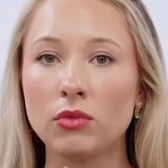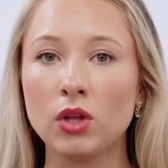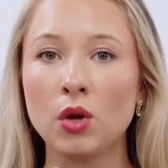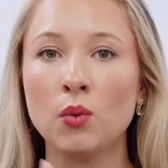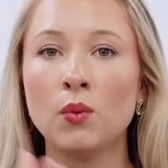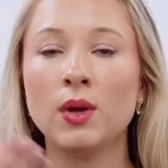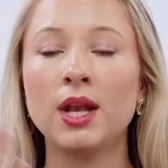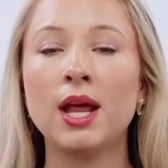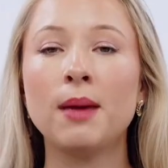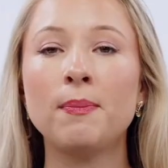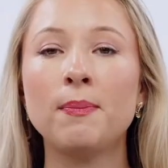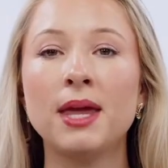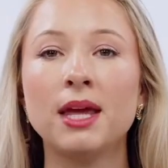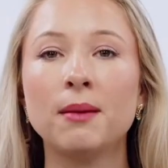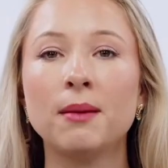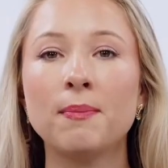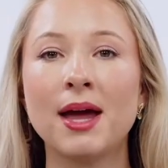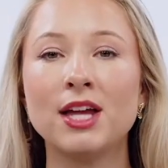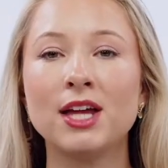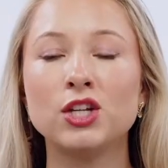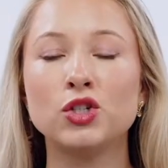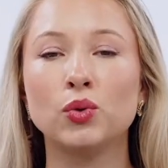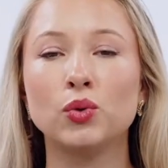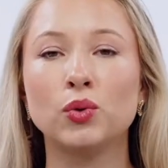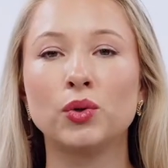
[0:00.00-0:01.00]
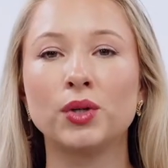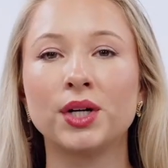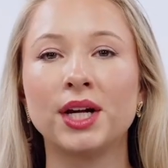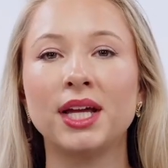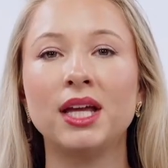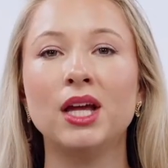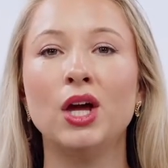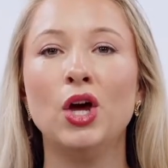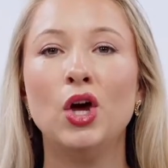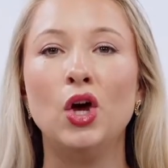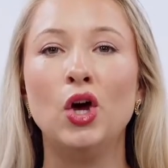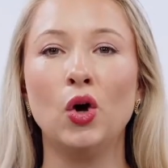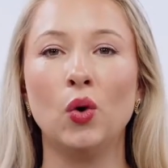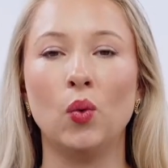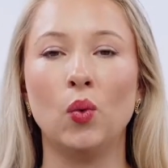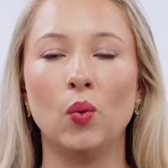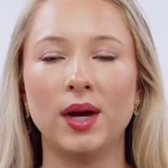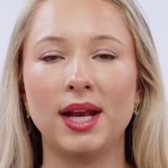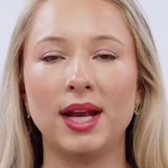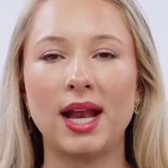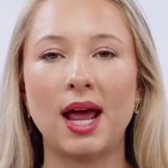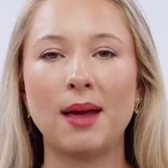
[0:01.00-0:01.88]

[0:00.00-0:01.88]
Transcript: When I pick my jewelry, when I